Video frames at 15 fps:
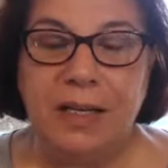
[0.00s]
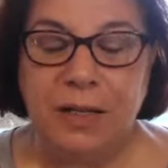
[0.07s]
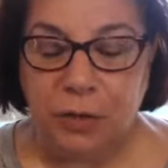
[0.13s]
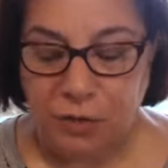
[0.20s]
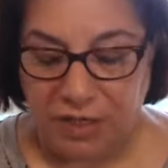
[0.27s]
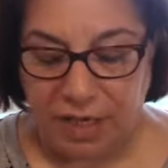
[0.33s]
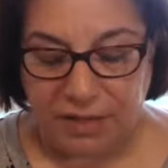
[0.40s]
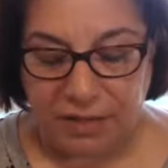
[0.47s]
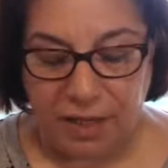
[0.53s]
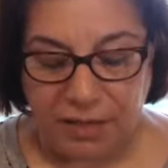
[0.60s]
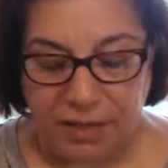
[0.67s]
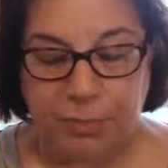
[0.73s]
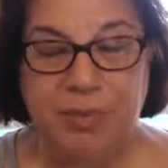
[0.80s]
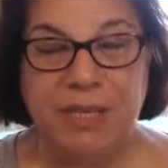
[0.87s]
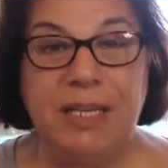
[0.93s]
you're not
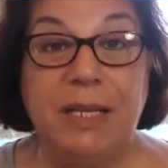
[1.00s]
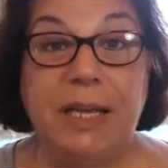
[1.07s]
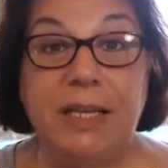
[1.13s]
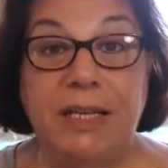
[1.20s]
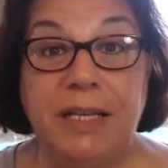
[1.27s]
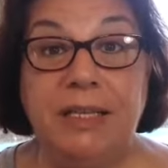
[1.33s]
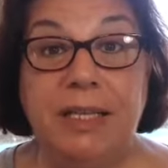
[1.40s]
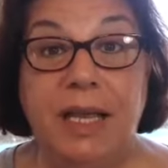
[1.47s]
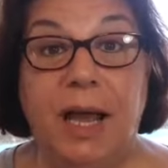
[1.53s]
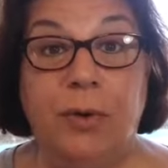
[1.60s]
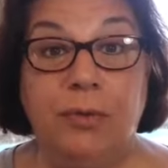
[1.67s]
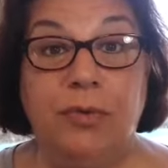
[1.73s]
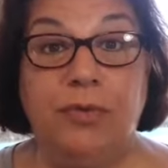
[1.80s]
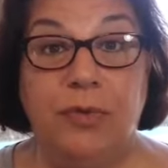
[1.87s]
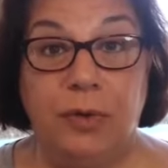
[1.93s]
gonna be laying
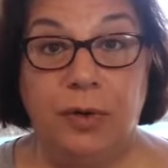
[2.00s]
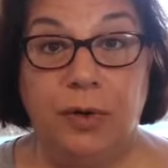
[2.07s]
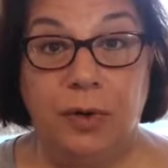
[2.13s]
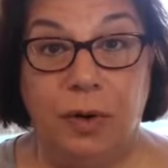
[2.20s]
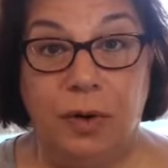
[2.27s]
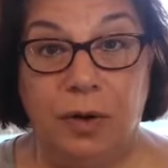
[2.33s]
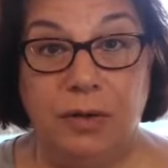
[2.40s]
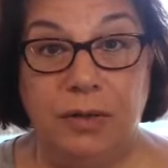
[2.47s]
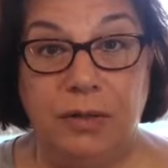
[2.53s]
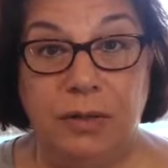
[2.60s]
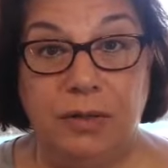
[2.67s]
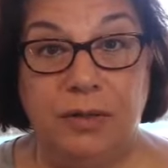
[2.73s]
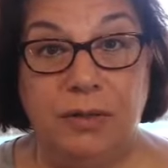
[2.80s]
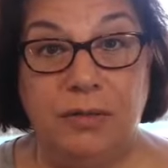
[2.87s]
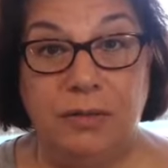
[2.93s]
down for long
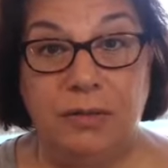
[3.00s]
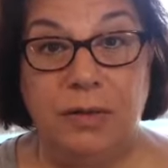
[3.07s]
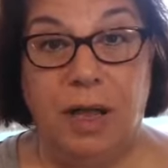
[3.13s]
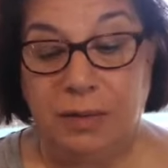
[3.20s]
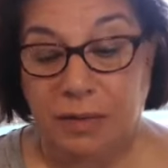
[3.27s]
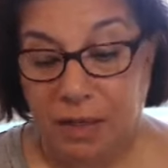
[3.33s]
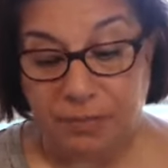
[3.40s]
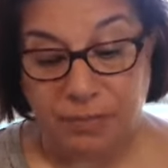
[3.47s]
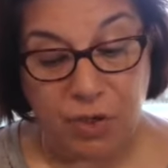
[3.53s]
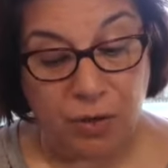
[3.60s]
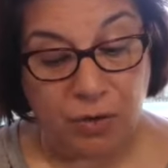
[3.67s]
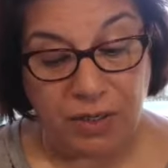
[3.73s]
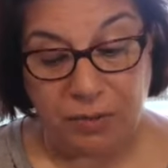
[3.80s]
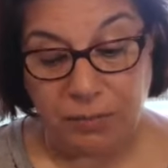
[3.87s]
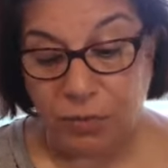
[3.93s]
I'm
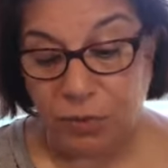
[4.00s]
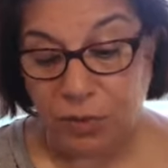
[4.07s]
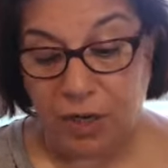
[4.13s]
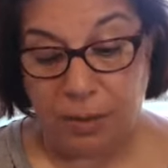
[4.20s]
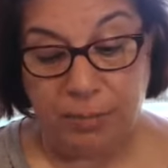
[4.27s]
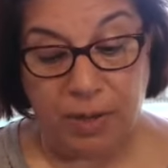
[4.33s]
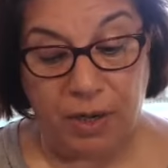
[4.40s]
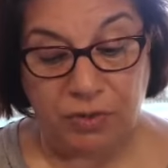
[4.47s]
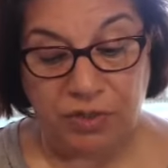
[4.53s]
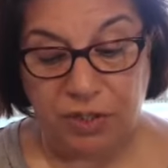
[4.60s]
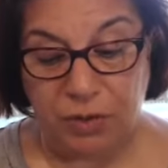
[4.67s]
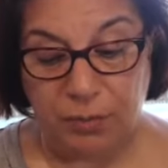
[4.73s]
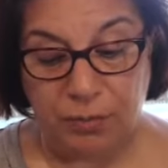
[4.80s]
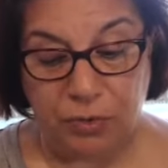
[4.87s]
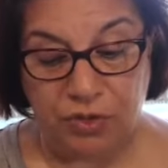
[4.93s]
talking more about
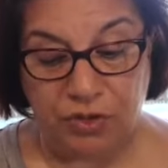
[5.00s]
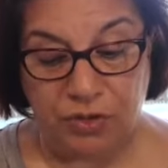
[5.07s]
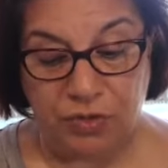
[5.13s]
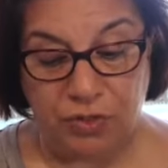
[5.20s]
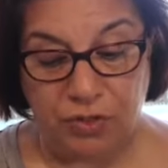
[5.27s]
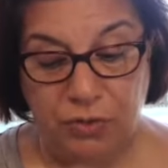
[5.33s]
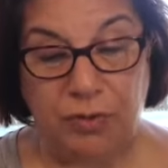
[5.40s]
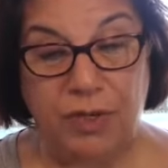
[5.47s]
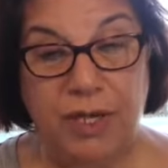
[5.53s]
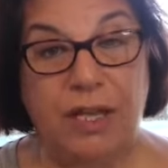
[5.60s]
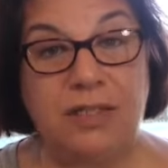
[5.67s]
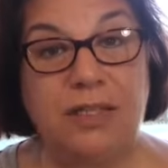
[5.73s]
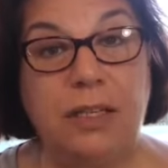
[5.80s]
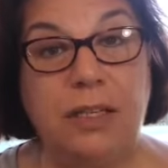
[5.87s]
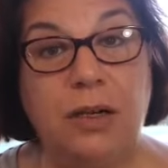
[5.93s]
emotions, you
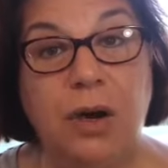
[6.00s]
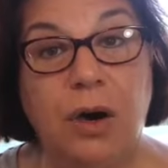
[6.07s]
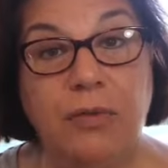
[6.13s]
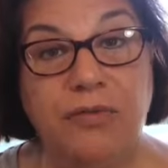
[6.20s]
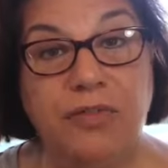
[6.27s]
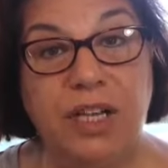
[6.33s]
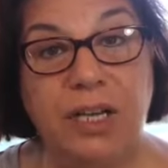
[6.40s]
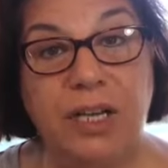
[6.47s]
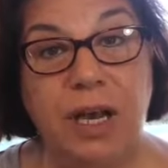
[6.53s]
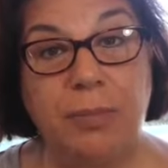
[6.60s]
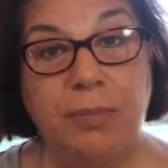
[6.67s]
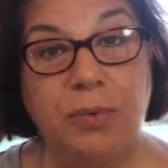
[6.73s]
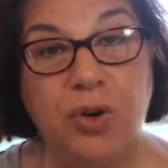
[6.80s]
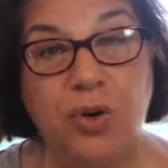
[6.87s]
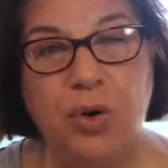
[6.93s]
guys. The coffee
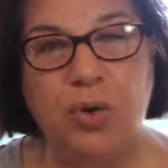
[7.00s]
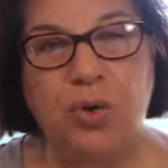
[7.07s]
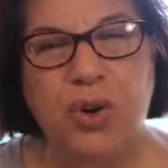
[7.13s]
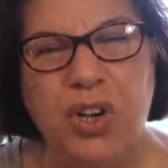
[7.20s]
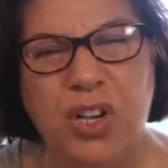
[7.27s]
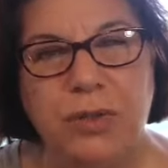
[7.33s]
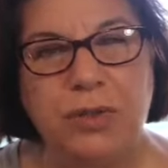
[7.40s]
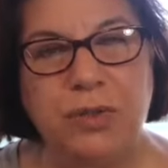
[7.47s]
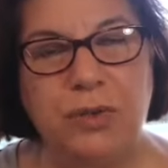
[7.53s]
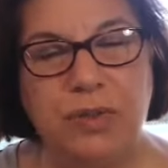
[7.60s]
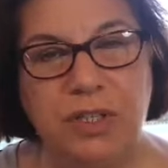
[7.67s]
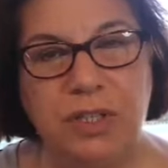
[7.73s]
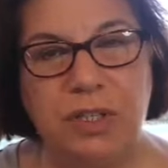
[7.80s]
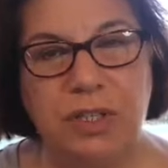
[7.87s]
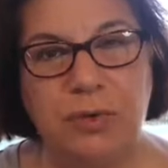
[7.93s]
cup go into
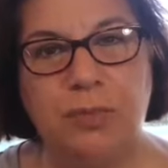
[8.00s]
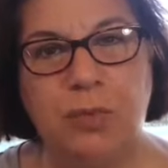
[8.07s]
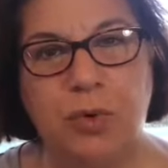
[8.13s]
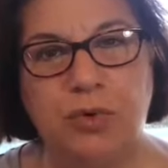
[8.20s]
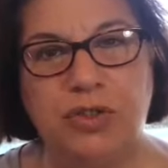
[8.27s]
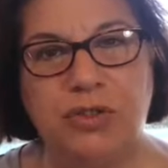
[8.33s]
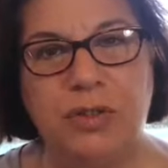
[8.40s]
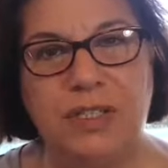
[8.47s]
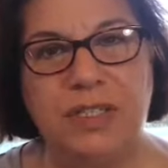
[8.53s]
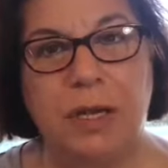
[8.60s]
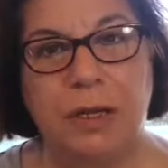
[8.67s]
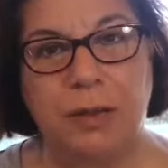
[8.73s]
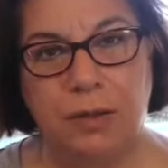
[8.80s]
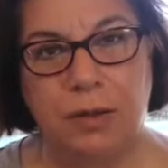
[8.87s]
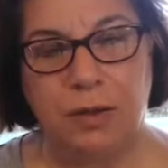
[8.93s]
the emotions
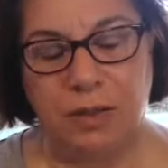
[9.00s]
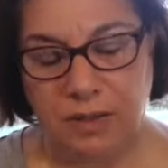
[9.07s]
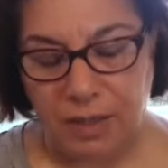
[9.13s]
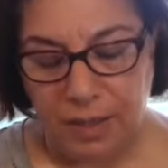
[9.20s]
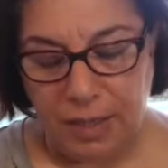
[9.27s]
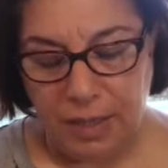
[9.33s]
a lot.